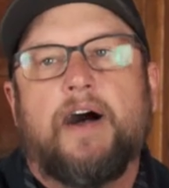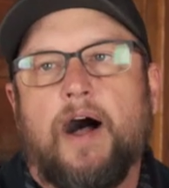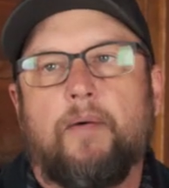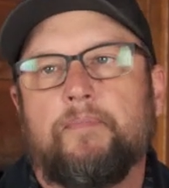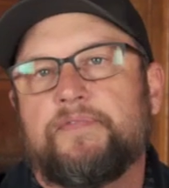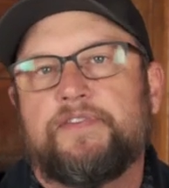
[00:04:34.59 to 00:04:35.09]

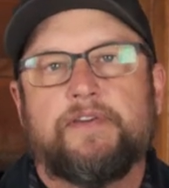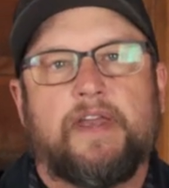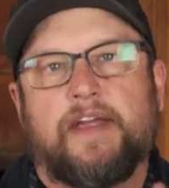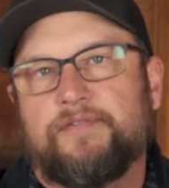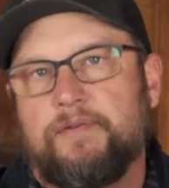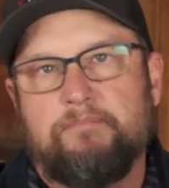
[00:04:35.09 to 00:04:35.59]
Um, so you
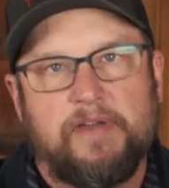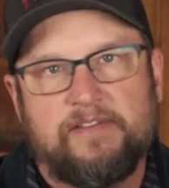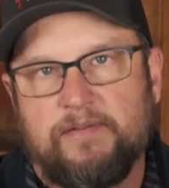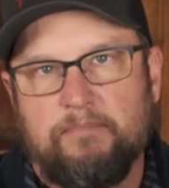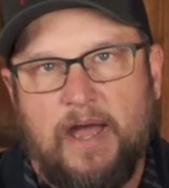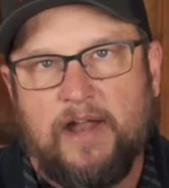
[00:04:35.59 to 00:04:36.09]
can actually
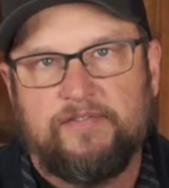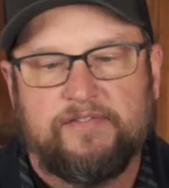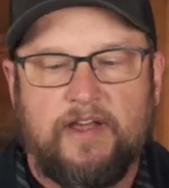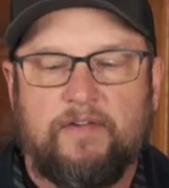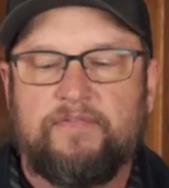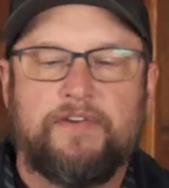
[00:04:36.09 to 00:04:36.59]
mix and match
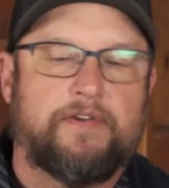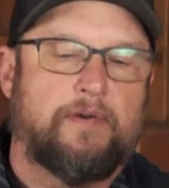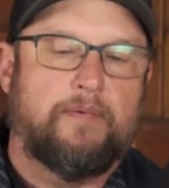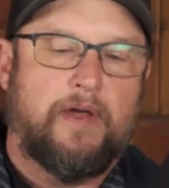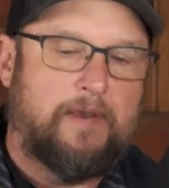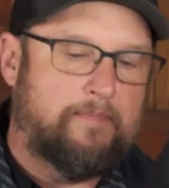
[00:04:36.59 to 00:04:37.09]
stuff. You
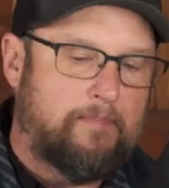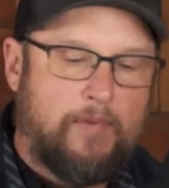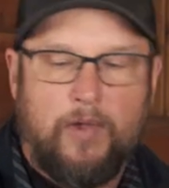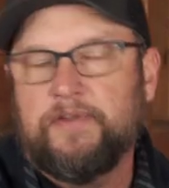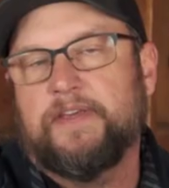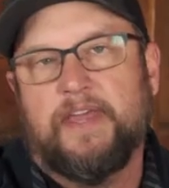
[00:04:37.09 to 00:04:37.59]
can run
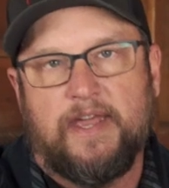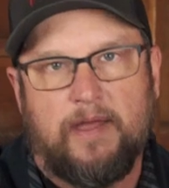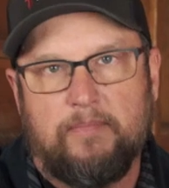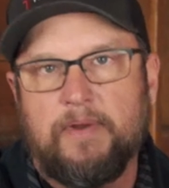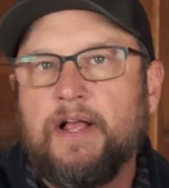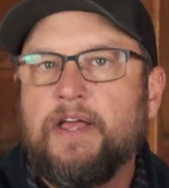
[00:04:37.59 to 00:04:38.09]

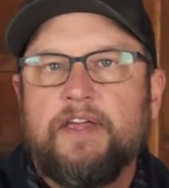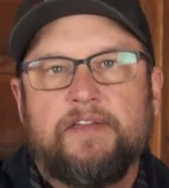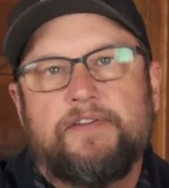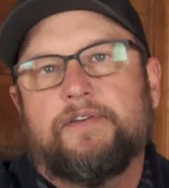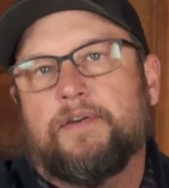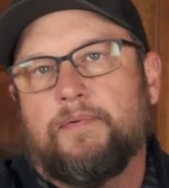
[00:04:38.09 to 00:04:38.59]
multicam.
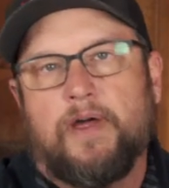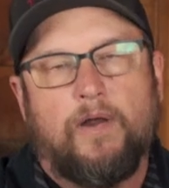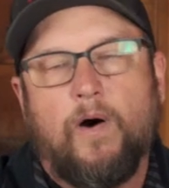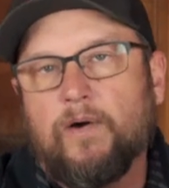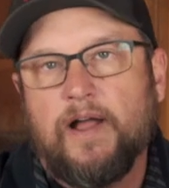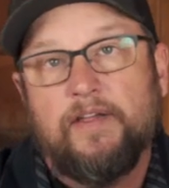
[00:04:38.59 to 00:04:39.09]
You can
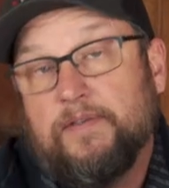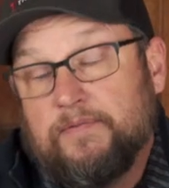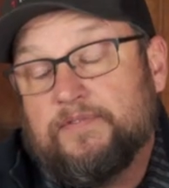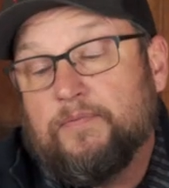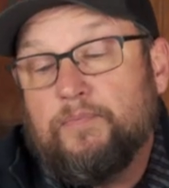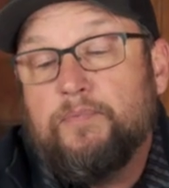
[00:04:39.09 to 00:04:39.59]
run all kinds.
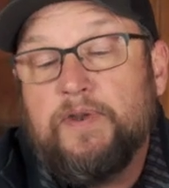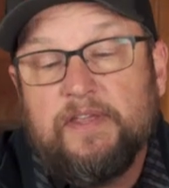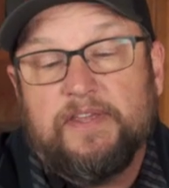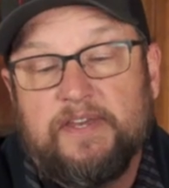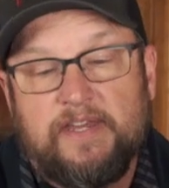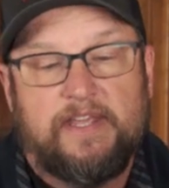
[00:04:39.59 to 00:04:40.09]
It's a
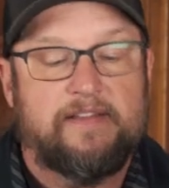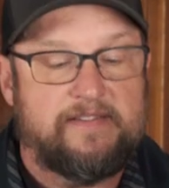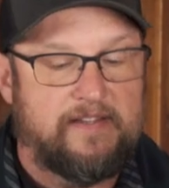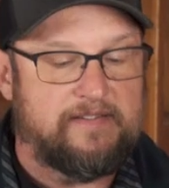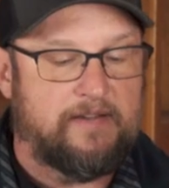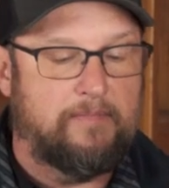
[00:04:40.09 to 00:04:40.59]
really neat
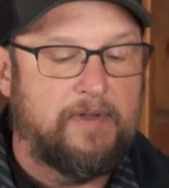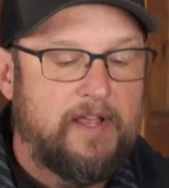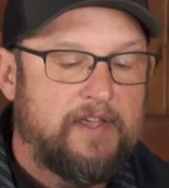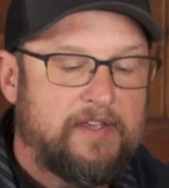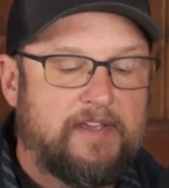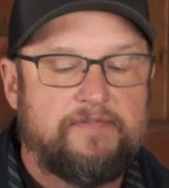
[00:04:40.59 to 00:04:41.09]
system.
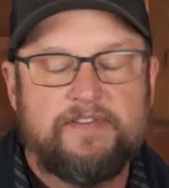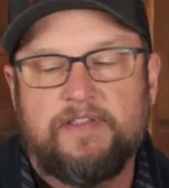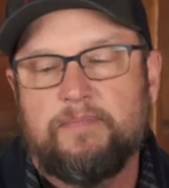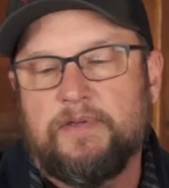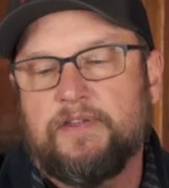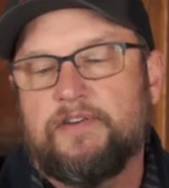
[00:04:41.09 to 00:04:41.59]
Gives you
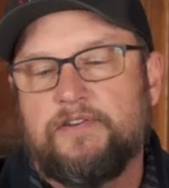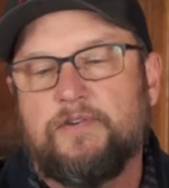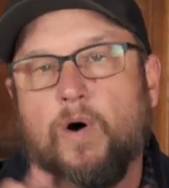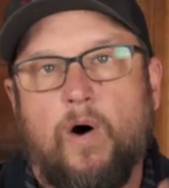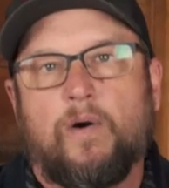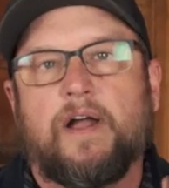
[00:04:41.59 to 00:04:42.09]
the ability to
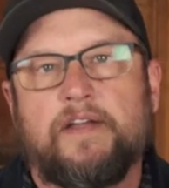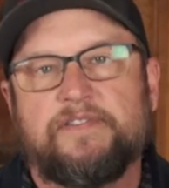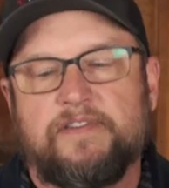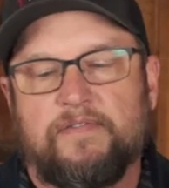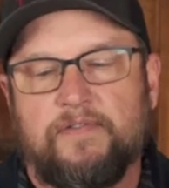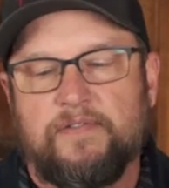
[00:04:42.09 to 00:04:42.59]
do all
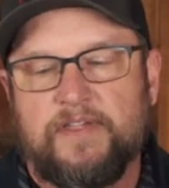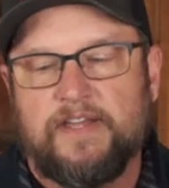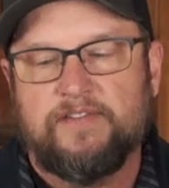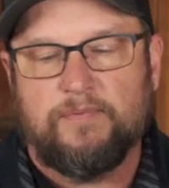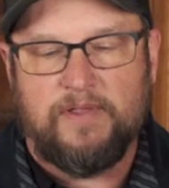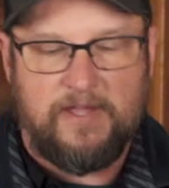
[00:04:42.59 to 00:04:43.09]
kinds of different
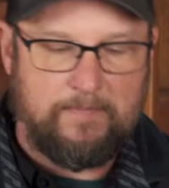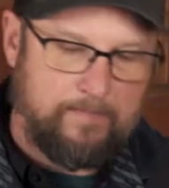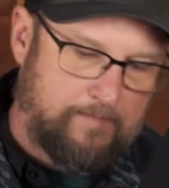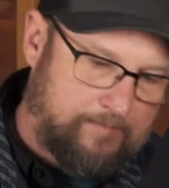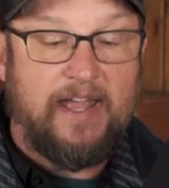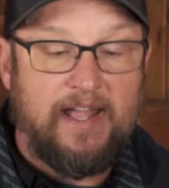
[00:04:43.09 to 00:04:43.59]
things with
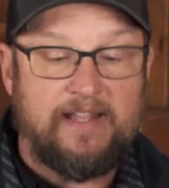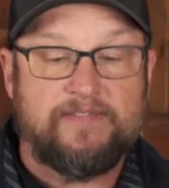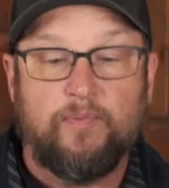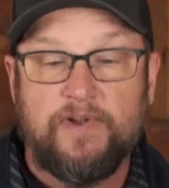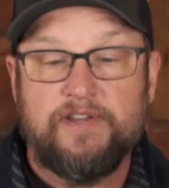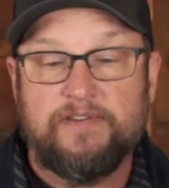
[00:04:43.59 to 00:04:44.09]
it
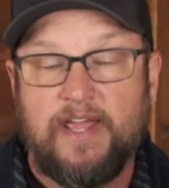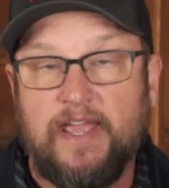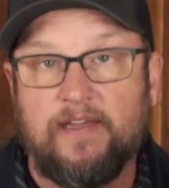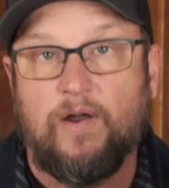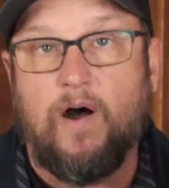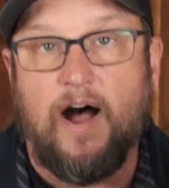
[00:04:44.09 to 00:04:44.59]
it's when you
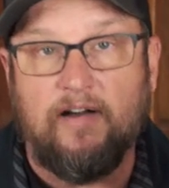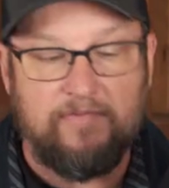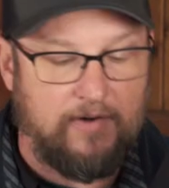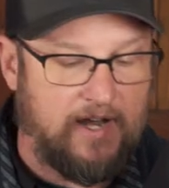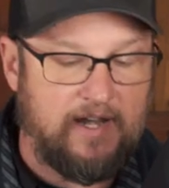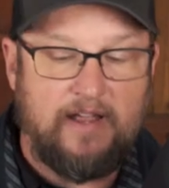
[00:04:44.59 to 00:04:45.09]
take it
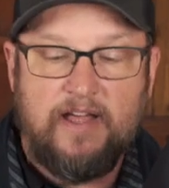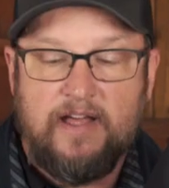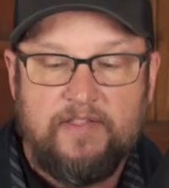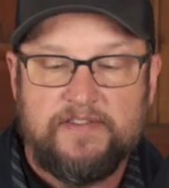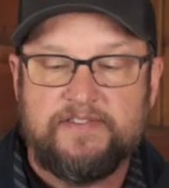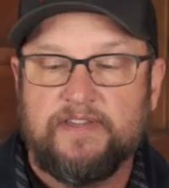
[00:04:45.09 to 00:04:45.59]
off, right?
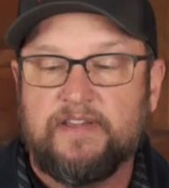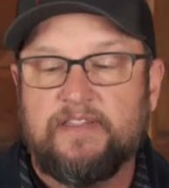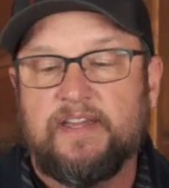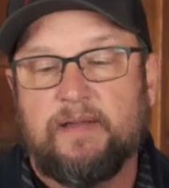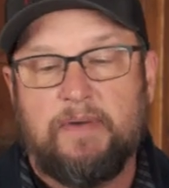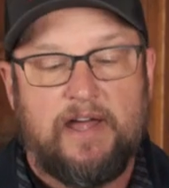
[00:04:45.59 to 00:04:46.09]
The slick
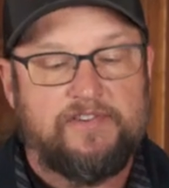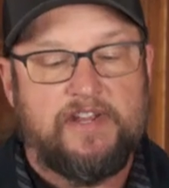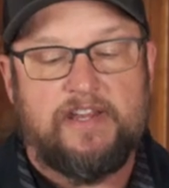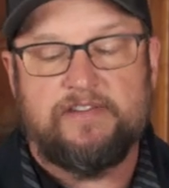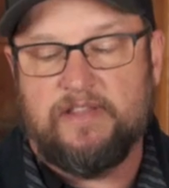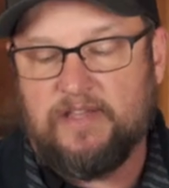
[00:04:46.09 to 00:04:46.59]
thing about
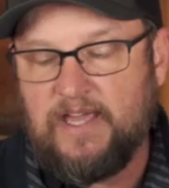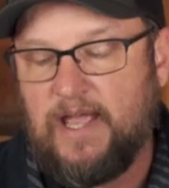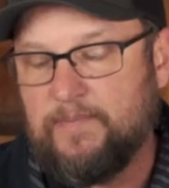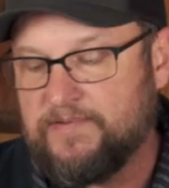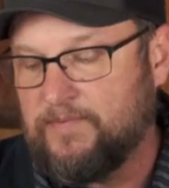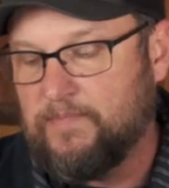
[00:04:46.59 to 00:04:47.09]
changing the
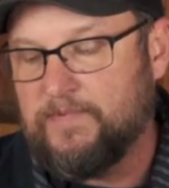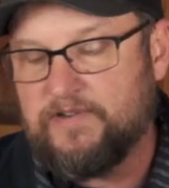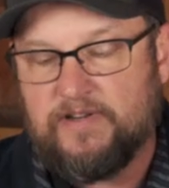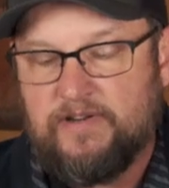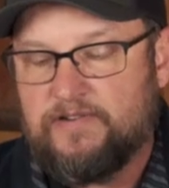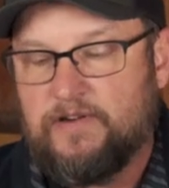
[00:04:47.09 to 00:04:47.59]
capes, I'm
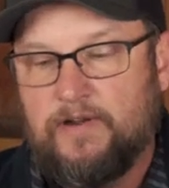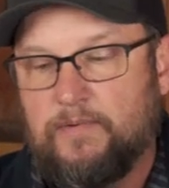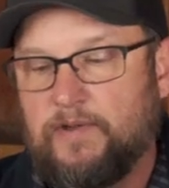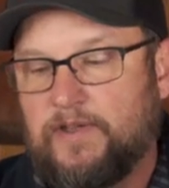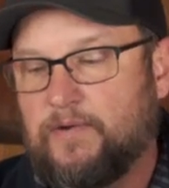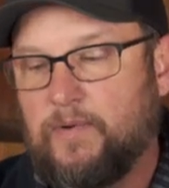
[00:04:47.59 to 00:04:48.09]
just going to show
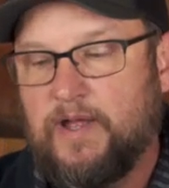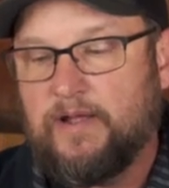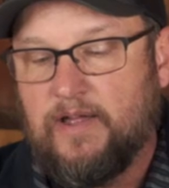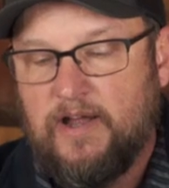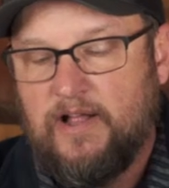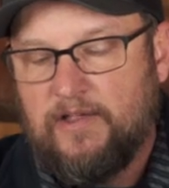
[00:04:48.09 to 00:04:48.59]
you really
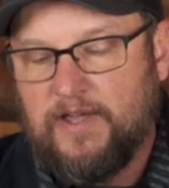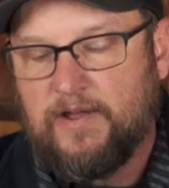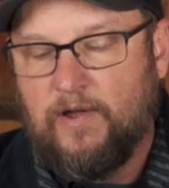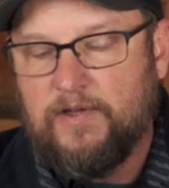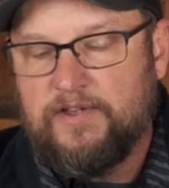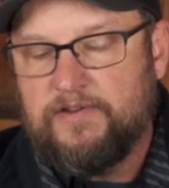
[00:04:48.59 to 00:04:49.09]
quick.
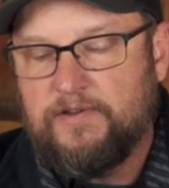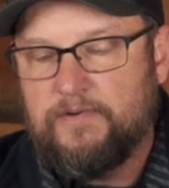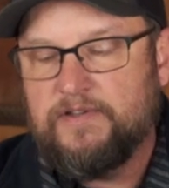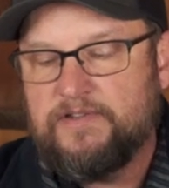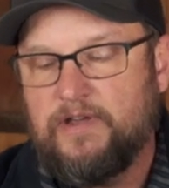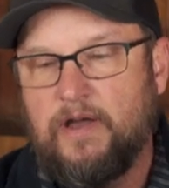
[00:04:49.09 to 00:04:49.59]
Like all you
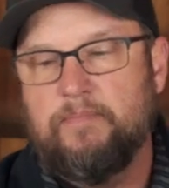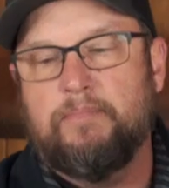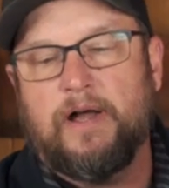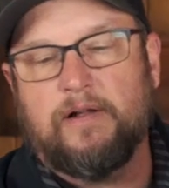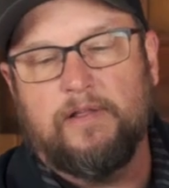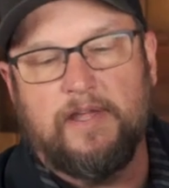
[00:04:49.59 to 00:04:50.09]
do is you
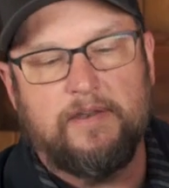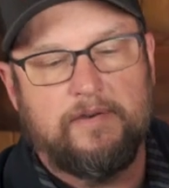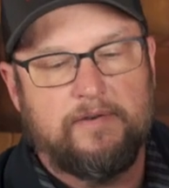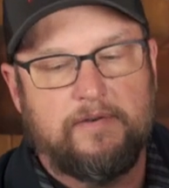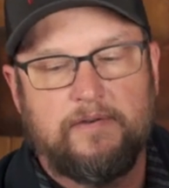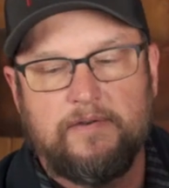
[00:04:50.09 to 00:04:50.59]
unbuckle it.